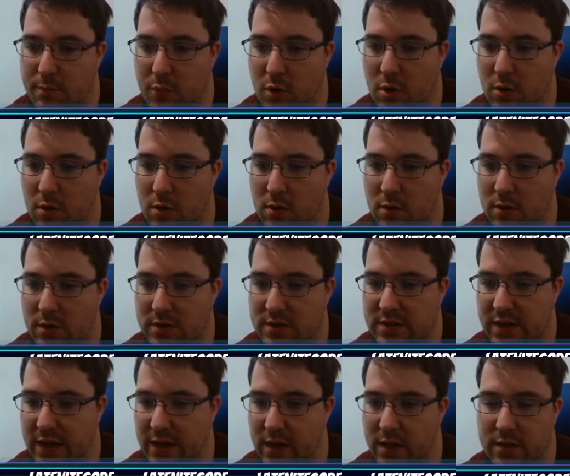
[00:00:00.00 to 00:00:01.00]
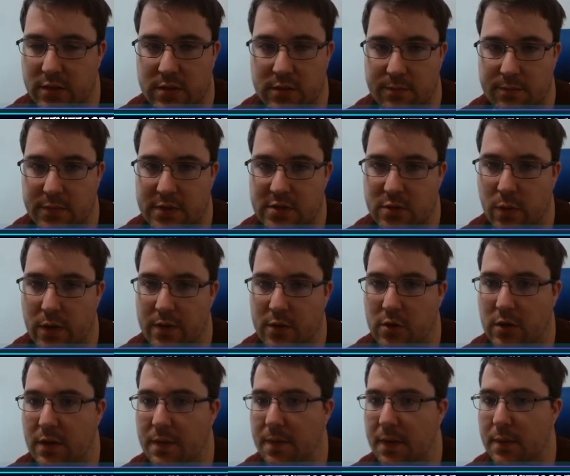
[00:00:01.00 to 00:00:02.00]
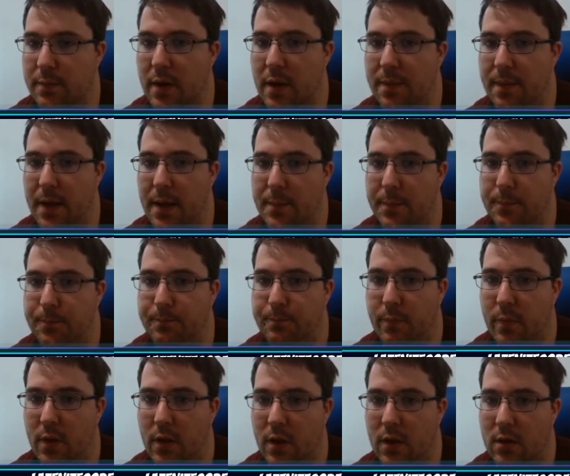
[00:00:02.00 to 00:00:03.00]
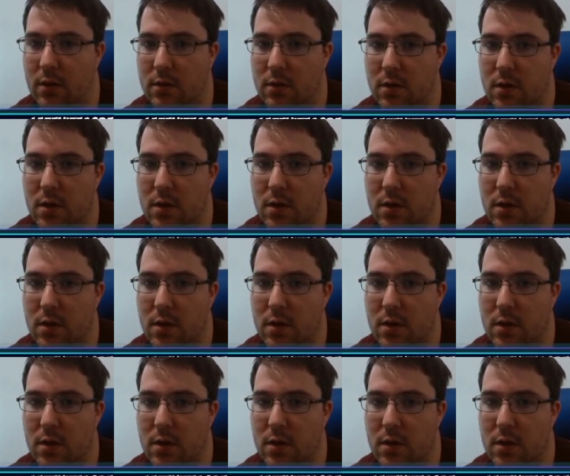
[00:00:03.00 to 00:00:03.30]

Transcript: per second, is the way that you can think about that, okay?